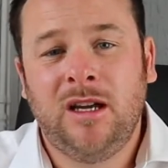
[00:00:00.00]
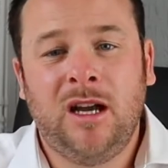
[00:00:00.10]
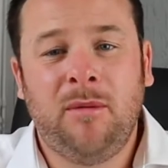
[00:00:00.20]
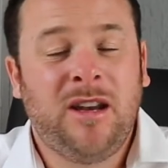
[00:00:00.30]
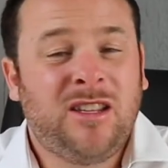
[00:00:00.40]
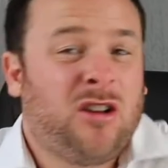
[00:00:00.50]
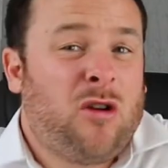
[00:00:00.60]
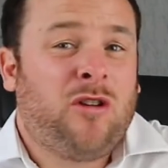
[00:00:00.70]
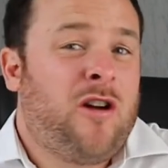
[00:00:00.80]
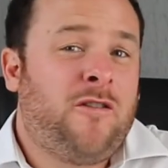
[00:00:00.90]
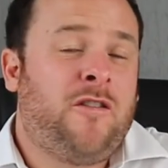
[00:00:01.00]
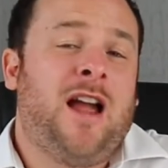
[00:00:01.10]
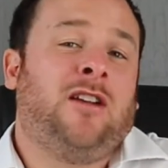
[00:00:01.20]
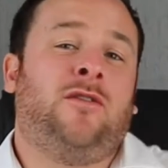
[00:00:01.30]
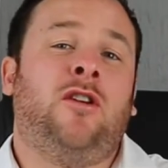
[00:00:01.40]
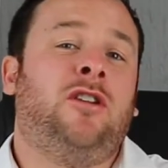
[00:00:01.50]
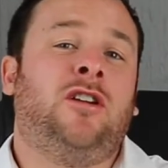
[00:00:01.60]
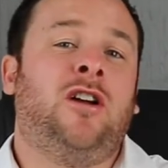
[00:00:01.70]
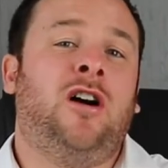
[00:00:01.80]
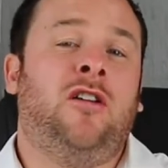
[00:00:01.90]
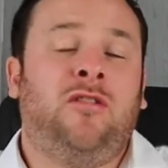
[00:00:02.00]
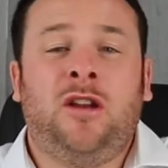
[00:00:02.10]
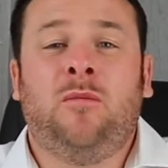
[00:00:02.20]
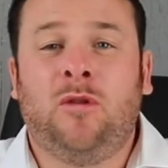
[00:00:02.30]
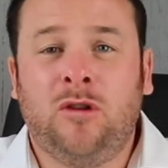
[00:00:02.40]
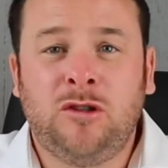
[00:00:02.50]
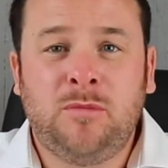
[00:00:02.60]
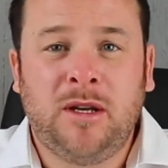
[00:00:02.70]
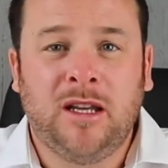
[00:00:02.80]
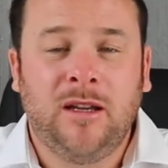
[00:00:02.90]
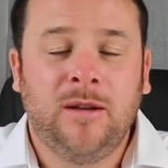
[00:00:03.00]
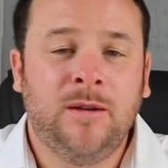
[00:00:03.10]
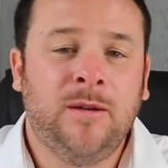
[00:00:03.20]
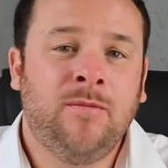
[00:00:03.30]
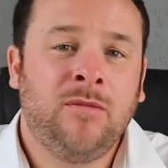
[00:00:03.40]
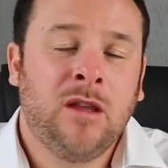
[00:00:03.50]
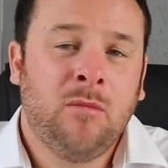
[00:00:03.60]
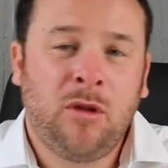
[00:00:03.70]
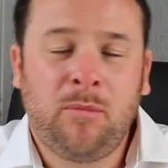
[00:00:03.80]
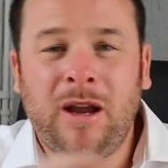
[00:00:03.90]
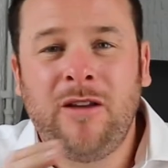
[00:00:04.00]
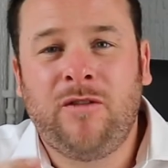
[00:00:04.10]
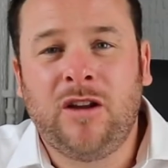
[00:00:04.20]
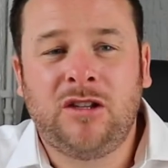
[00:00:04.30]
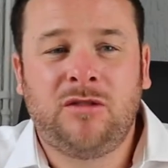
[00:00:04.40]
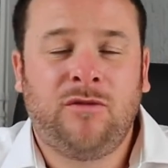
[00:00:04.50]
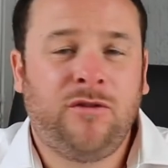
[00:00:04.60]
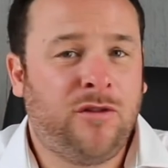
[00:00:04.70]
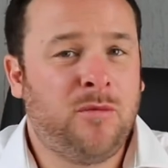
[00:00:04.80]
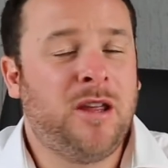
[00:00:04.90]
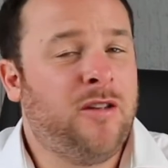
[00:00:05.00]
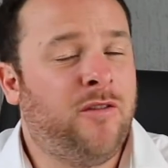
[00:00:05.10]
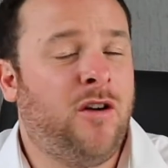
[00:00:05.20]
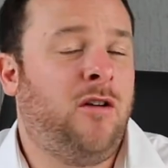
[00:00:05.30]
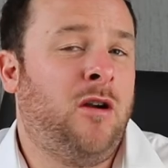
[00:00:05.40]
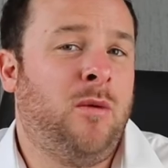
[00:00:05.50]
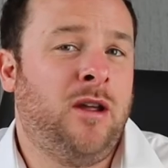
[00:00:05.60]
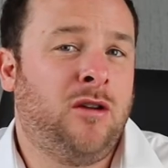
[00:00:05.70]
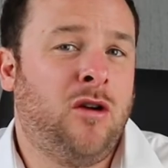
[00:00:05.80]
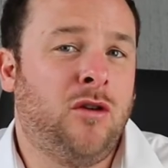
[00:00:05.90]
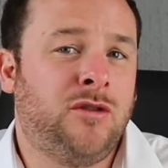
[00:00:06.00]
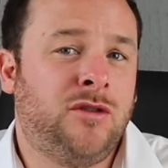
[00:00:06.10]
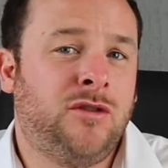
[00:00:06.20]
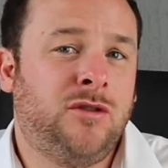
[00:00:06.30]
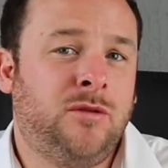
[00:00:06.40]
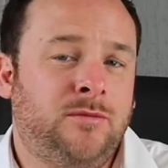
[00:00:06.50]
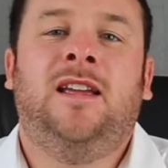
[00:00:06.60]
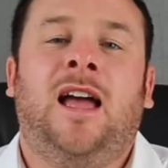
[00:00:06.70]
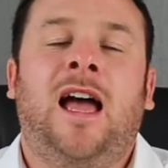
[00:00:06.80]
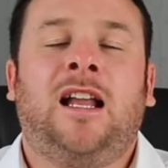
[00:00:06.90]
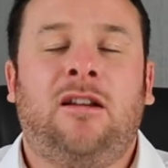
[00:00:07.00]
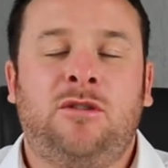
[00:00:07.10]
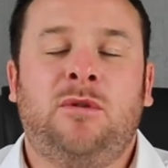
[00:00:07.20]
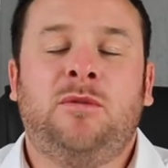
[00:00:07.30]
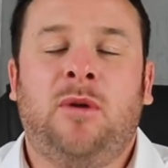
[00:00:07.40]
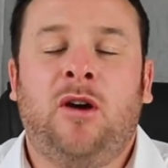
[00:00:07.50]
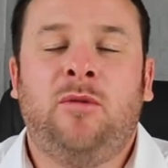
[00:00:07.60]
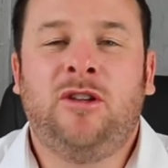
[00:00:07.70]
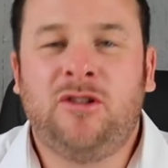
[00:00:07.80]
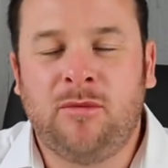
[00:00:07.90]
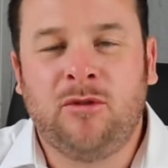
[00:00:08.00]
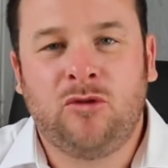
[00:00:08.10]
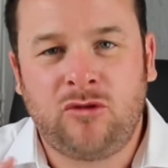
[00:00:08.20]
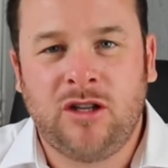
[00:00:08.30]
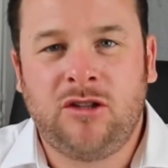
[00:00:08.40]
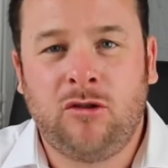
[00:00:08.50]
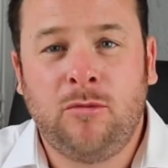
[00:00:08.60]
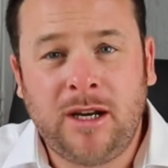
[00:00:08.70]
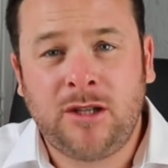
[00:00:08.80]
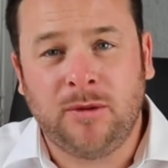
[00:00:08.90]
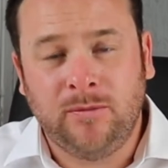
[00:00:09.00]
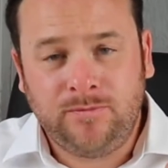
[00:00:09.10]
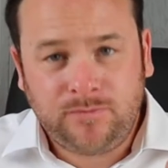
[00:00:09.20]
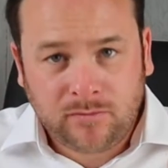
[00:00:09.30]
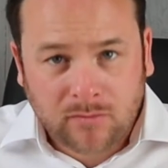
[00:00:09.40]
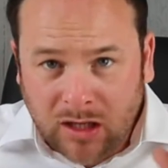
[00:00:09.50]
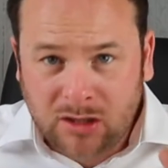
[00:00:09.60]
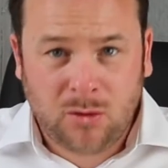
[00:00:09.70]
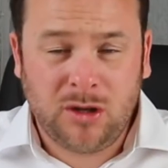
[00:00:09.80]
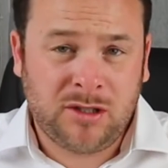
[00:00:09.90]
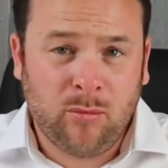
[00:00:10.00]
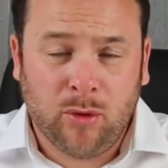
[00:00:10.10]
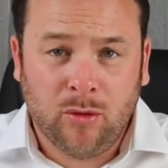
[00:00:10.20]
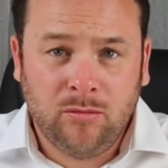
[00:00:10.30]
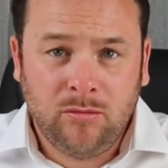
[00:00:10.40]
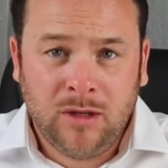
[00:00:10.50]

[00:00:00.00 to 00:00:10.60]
And it's a cold hard fact of owning a car that it will lose money, but the benefits for me far outweigh the costs. At Clarus MotorPark we do something called trade cycle management. It's quite simple.